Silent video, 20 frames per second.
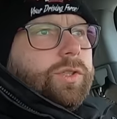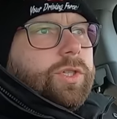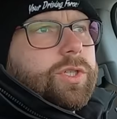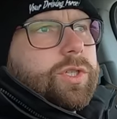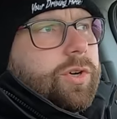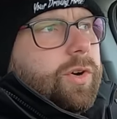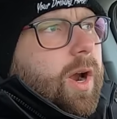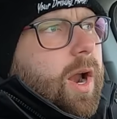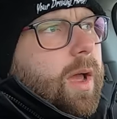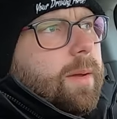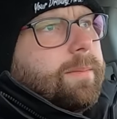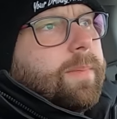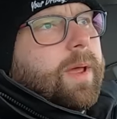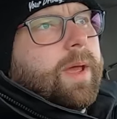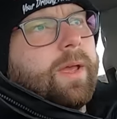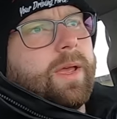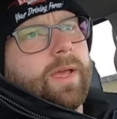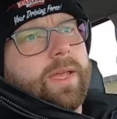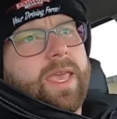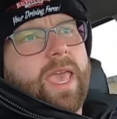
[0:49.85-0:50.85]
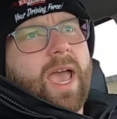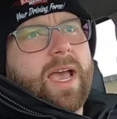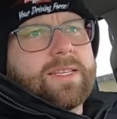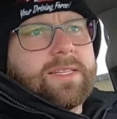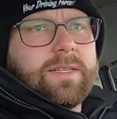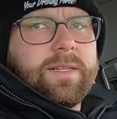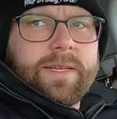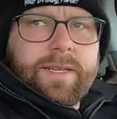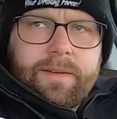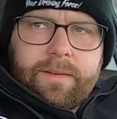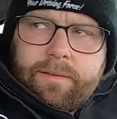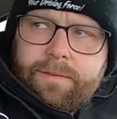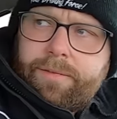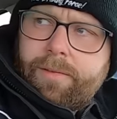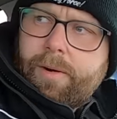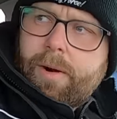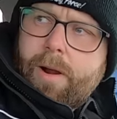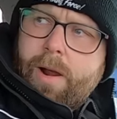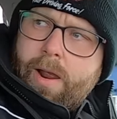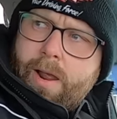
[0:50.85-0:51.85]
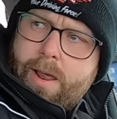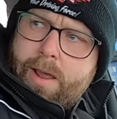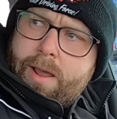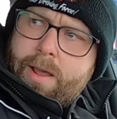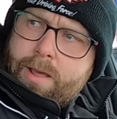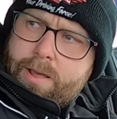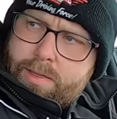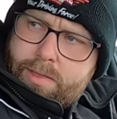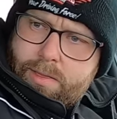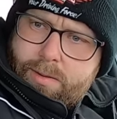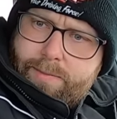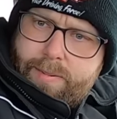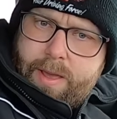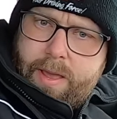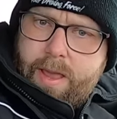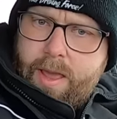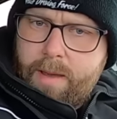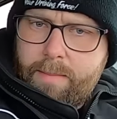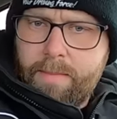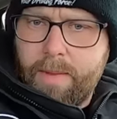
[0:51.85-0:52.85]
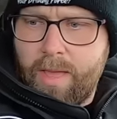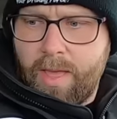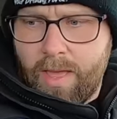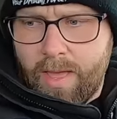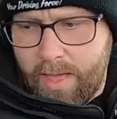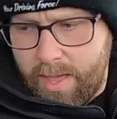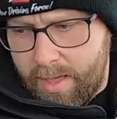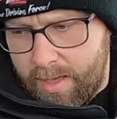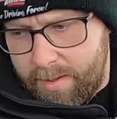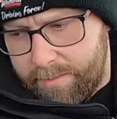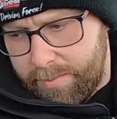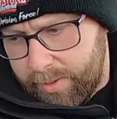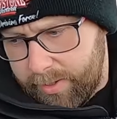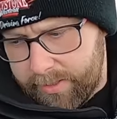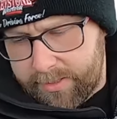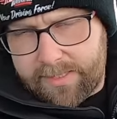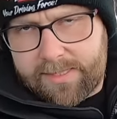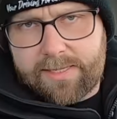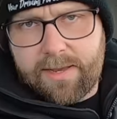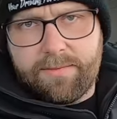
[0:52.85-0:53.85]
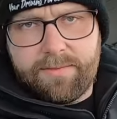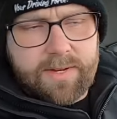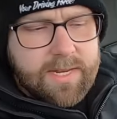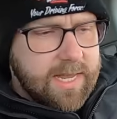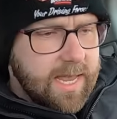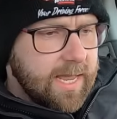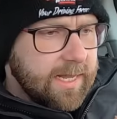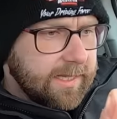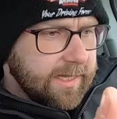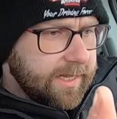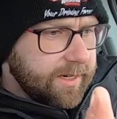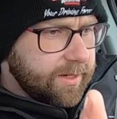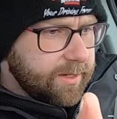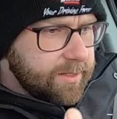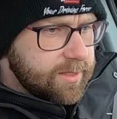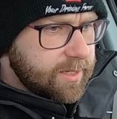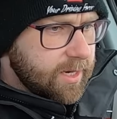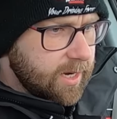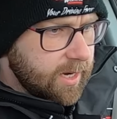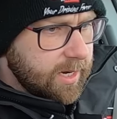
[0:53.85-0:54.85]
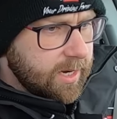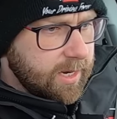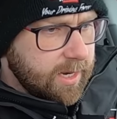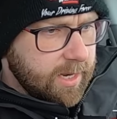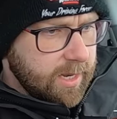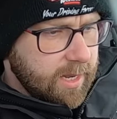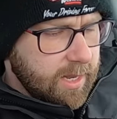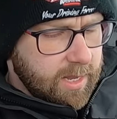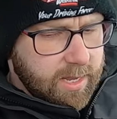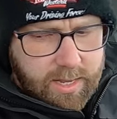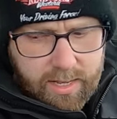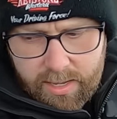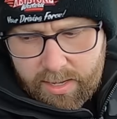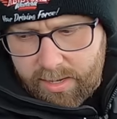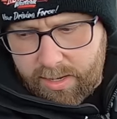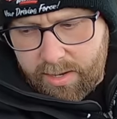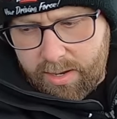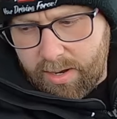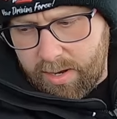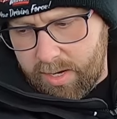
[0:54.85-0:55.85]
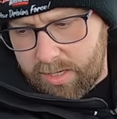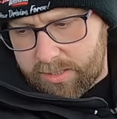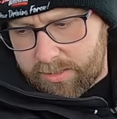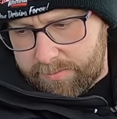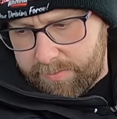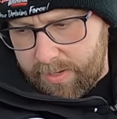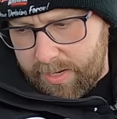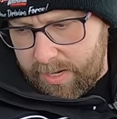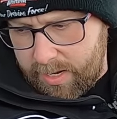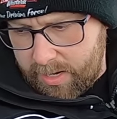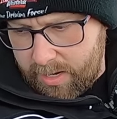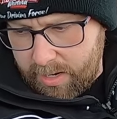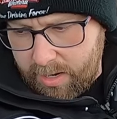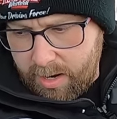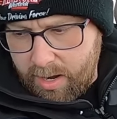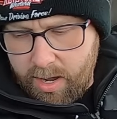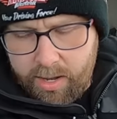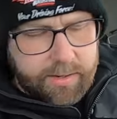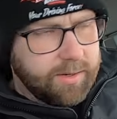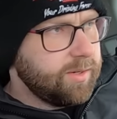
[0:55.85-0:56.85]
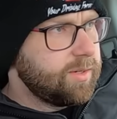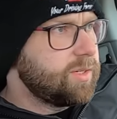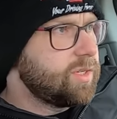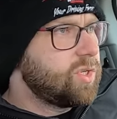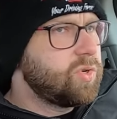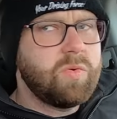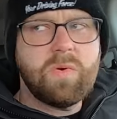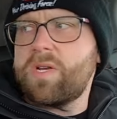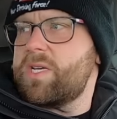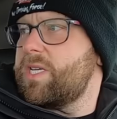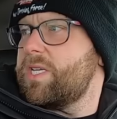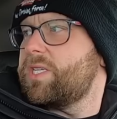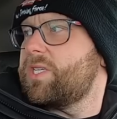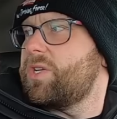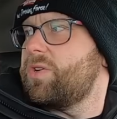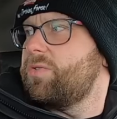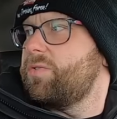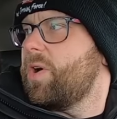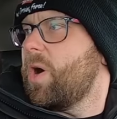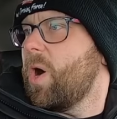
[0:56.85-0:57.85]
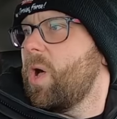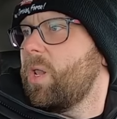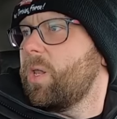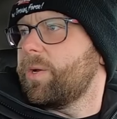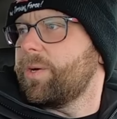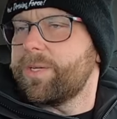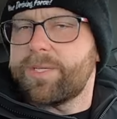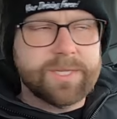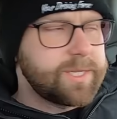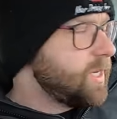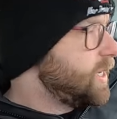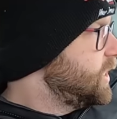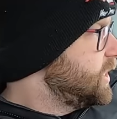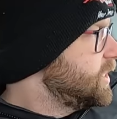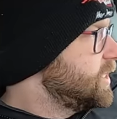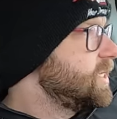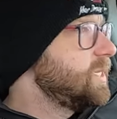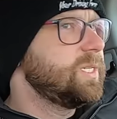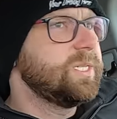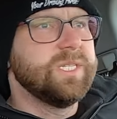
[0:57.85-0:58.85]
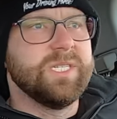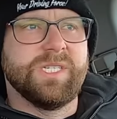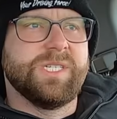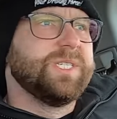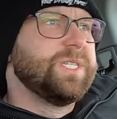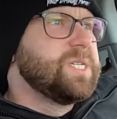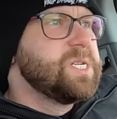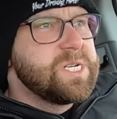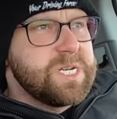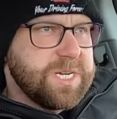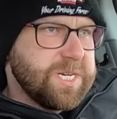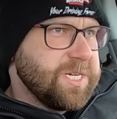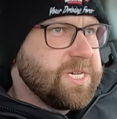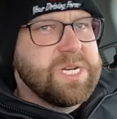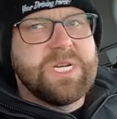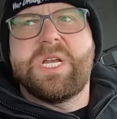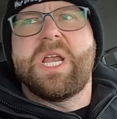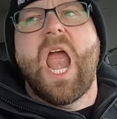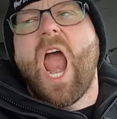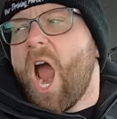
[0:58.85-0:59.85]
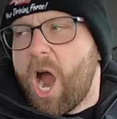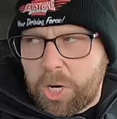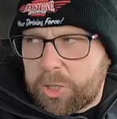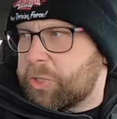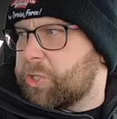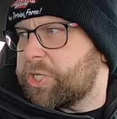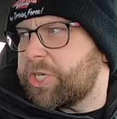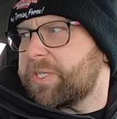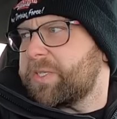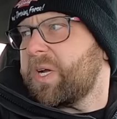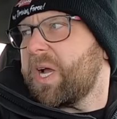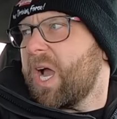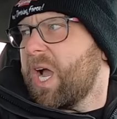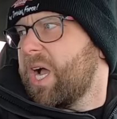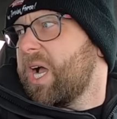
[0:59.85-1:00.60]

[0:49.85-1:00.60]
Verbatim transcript: Just grabbed gasoline for pickup, put in seventy-eight liters. Cost me one hundred twenty-two dollars. Ouch,